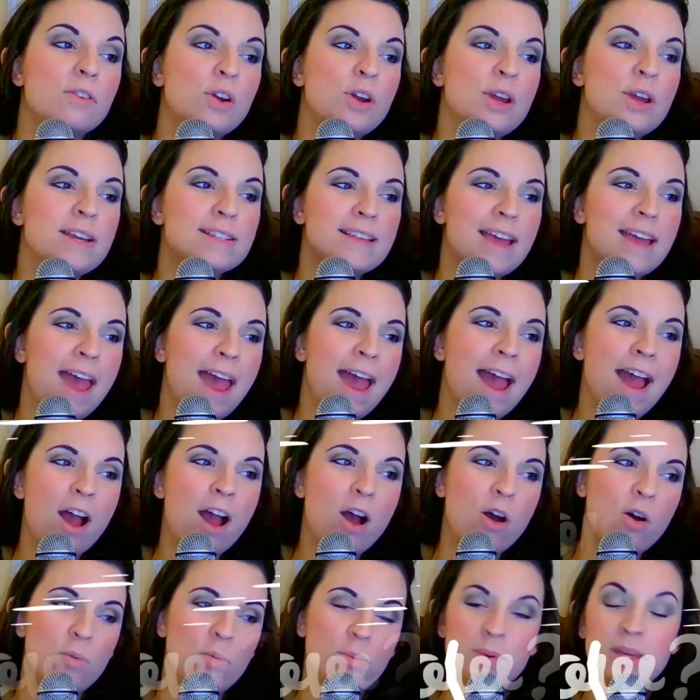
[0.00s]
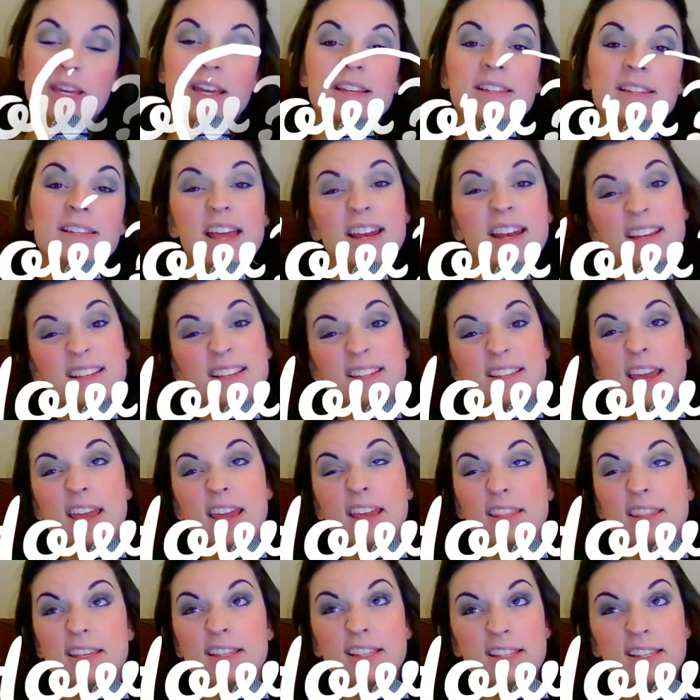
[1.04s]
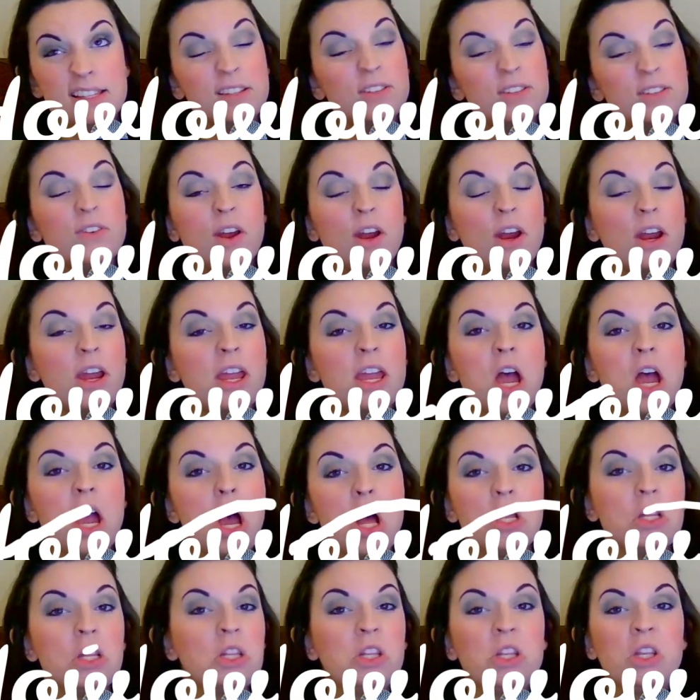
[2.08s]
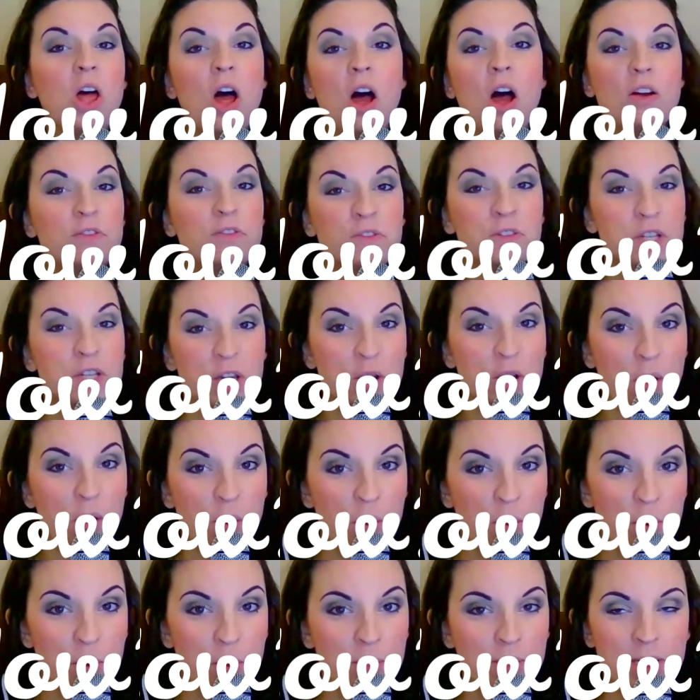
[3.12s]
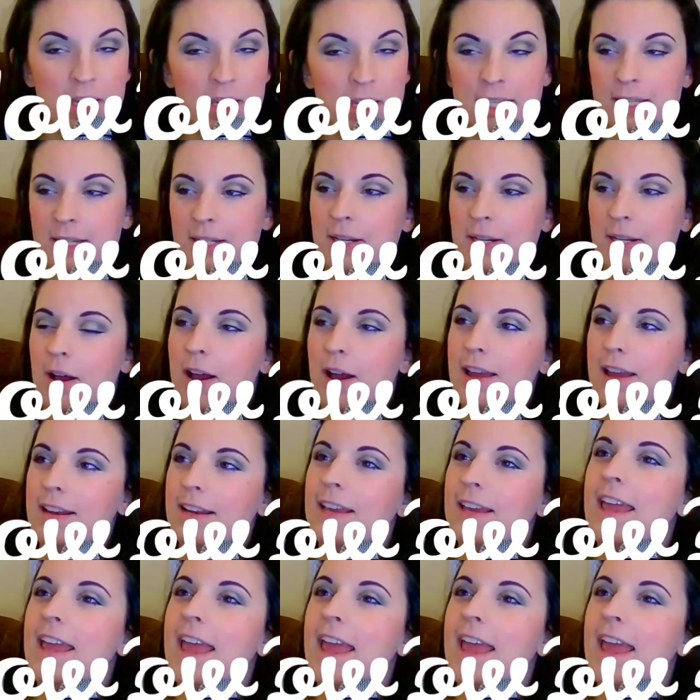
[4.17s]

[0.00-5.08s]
is how, because this is a very lofty goal, is it not?